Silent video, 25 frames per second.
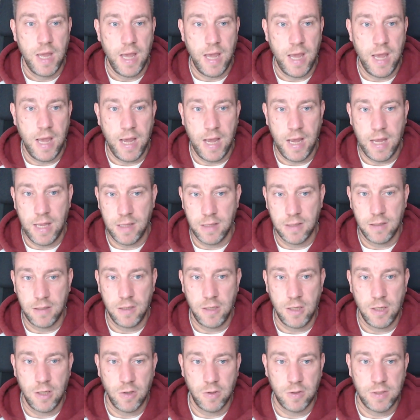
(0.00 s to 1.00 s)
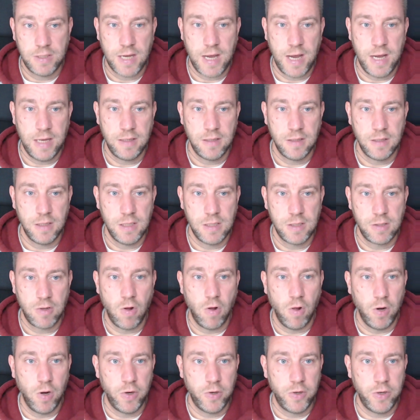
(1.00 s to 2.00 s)
and you know, tighten this
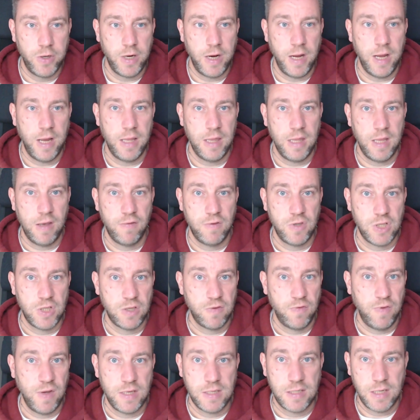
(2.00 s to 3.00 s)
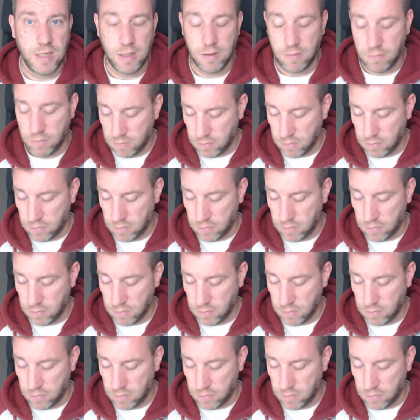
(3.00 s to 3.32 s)
collar and then just fix it.